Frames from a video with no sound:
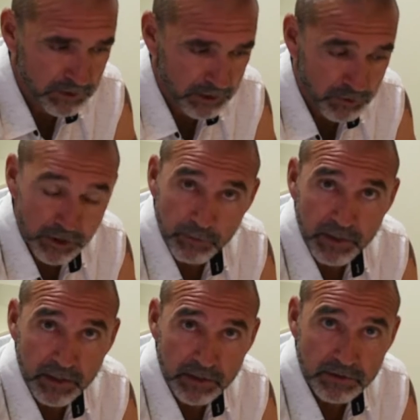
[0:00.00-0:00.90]
It's going to
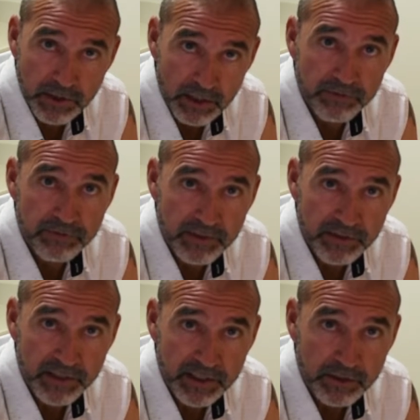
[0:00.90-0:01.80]
be a little tough in
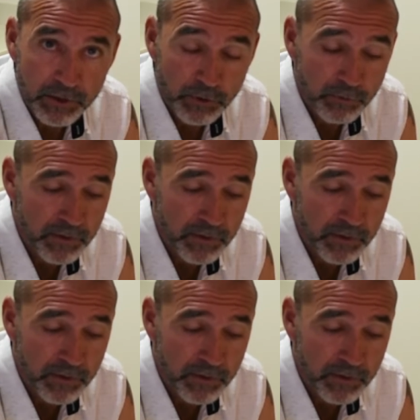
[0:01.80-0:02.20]
the get-go.